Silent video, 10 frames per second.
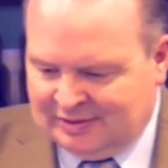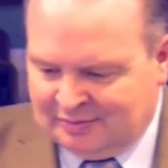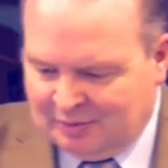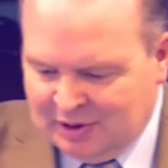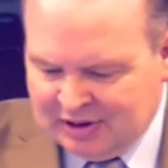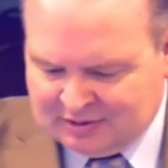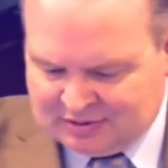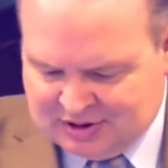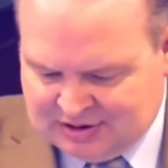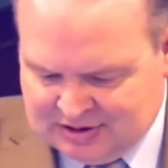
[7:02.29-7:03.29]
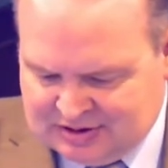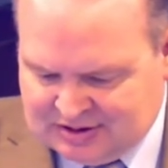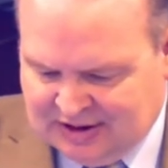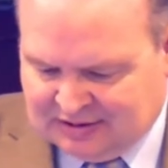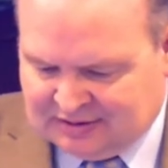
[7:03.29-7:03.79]
Rabbinical teachings
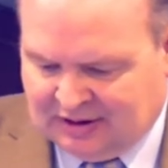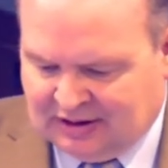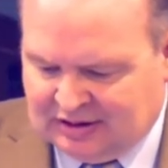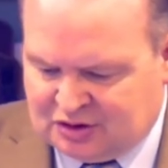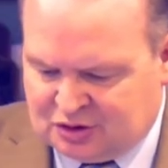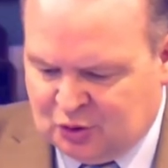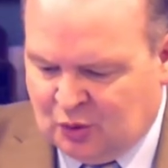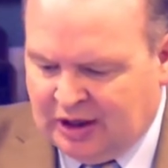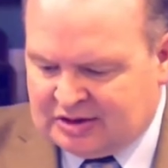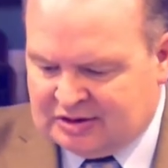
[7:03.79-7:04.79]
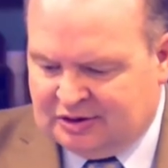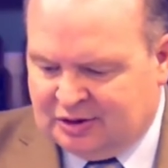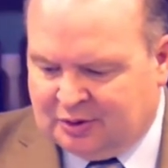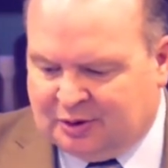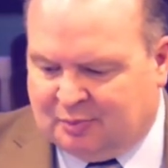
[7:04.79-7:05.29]
say that there are at least two ways to deal
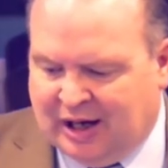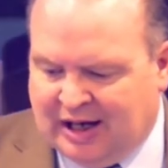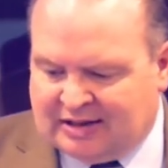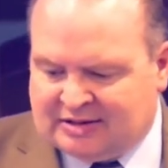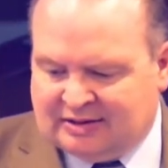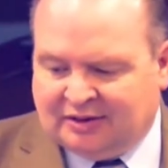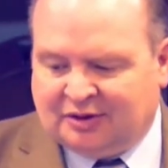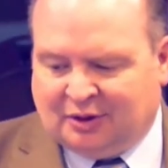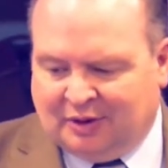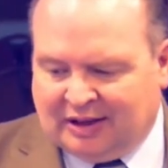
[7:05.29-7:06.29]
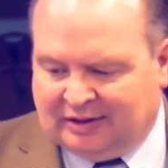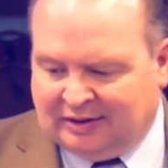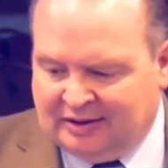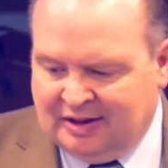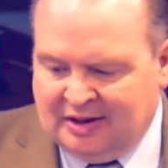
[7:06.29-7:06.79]
with the past
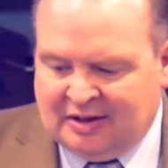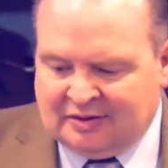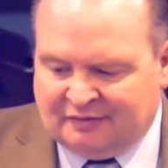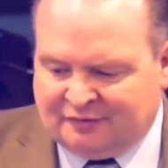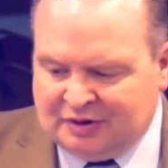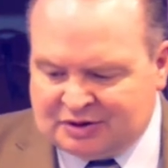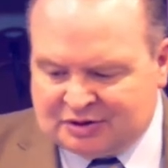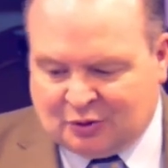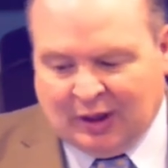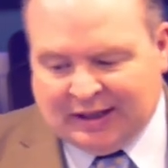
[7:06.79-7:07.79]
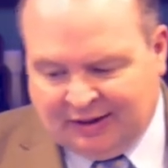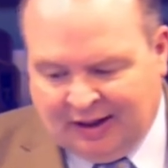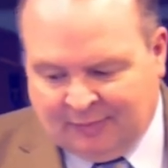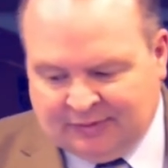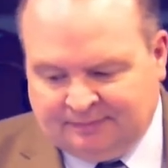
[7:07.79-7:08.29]
incorrectly. The first is quite
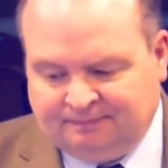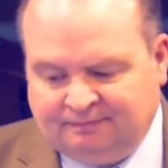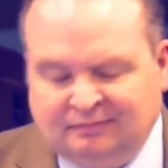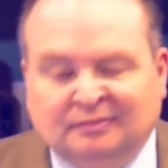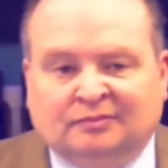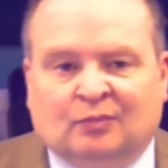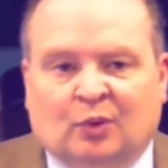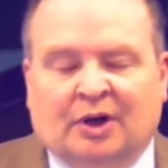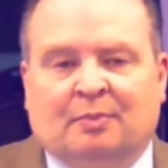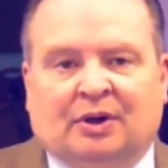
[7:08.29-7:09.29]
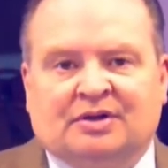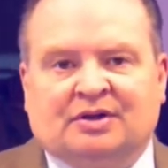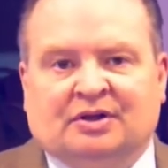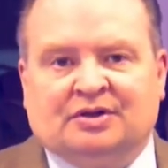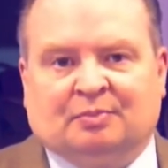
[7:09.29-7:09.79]
common. When a
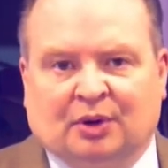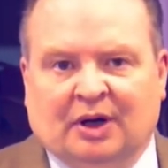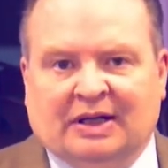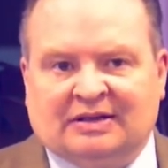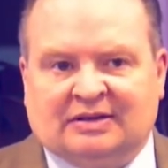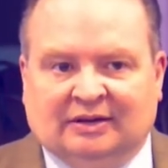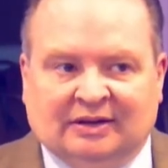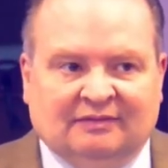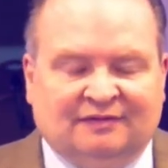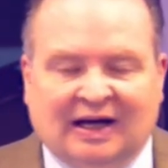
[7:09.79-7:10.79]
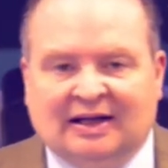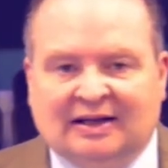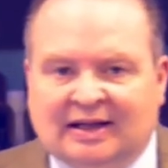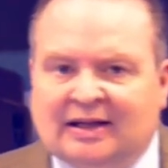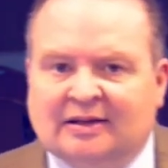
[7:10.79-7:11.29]
person is oppressed and then finally
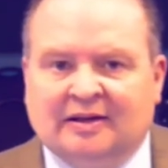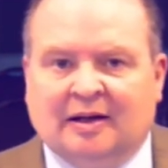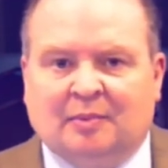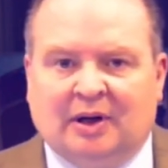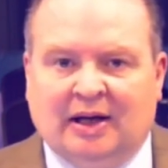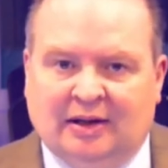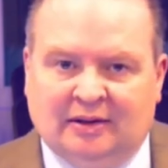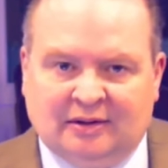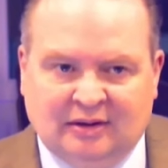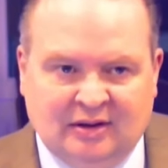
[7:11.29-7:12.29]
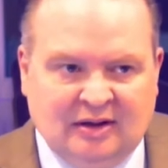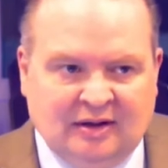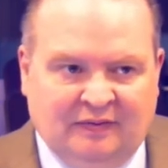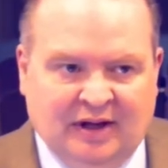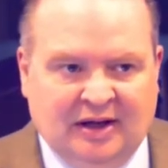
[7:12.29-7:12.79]
they get the upper hand,
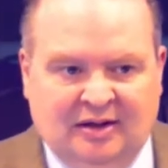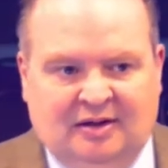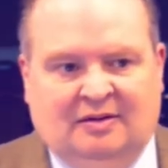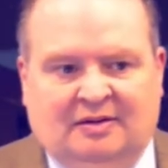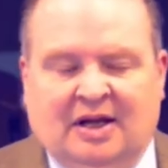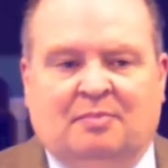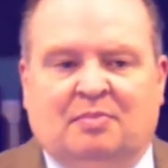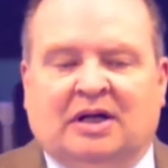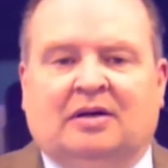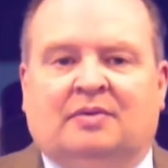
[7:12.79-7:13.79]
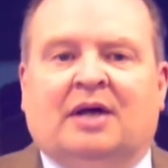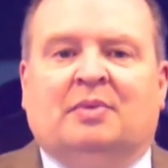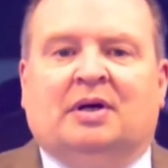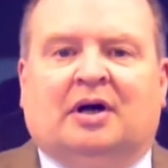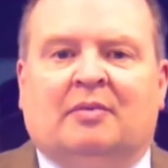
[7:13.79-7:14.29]
they
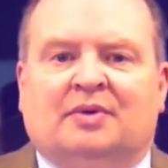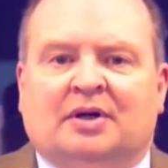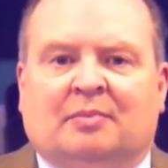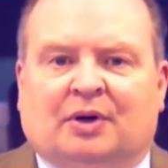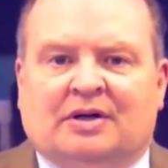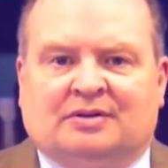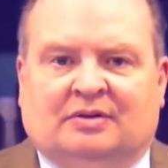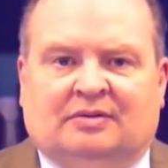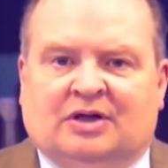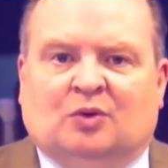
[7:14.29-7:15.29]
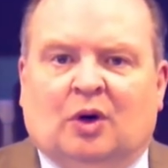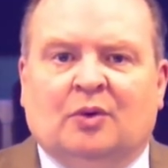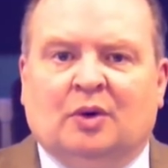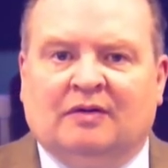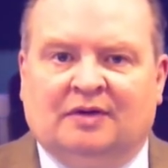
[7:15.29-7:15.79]
become the oppressor. That's one
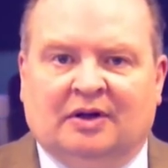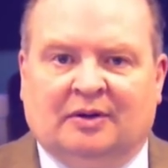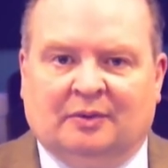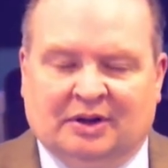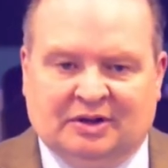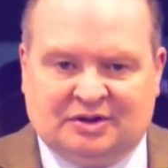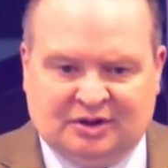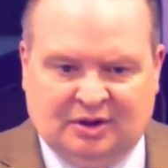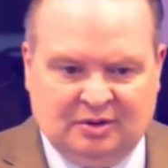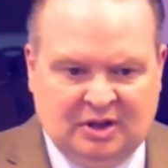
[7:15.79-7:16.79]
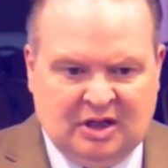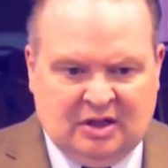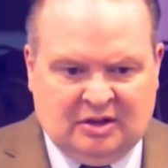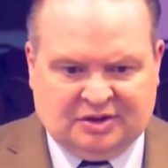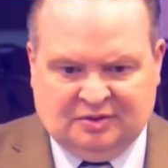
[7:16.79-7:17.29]
way of dealing with it. So
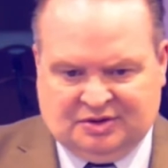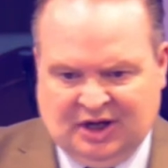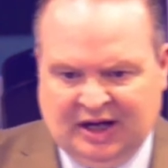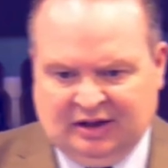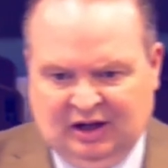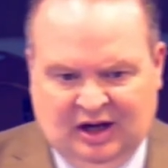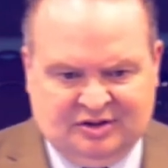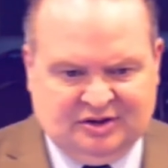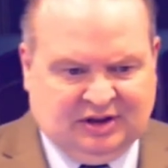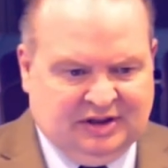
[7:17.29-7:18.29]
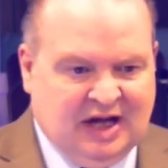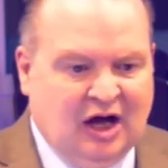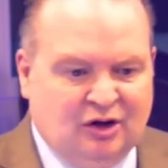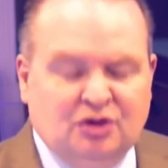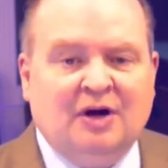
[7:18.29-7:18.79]
psychologically, now
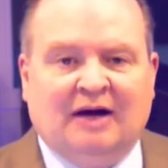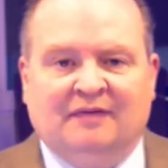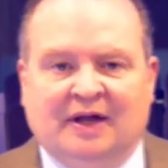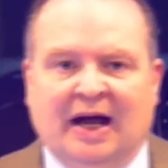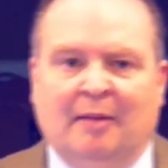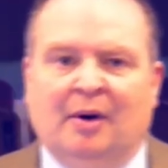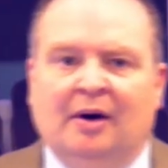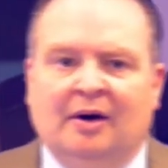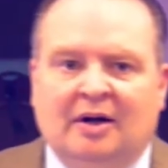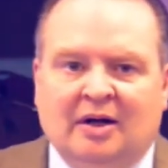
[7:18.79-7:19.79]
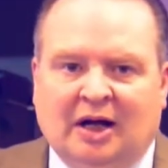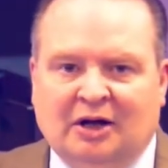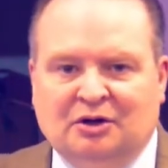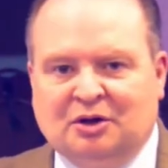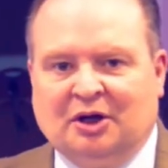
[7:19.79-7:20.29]
you have the hammer
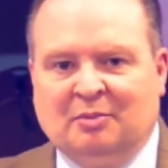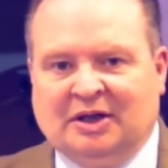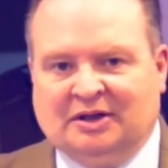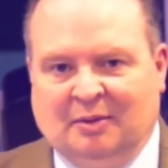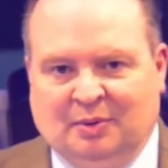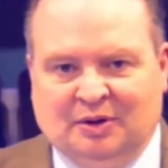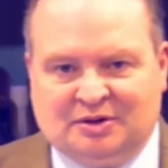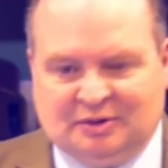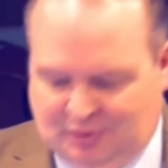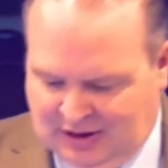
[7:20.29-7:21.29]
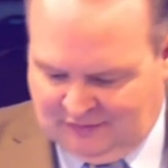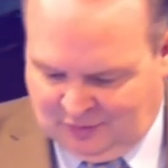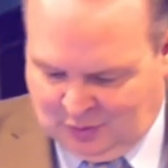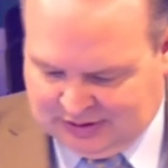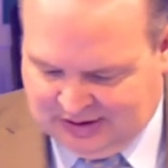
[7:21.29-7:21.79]
and you're going to make that person pay for
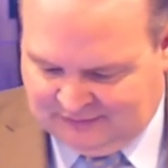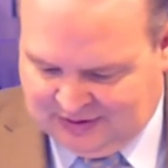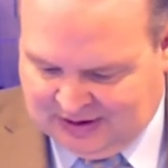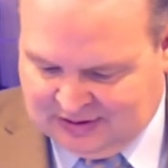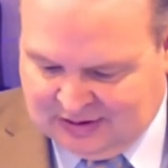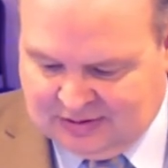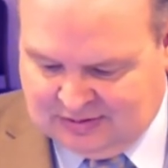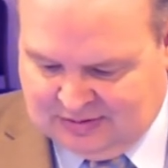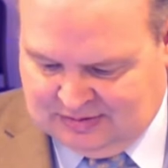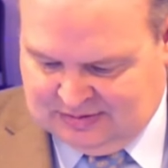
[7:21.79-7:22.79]
what they've done to you.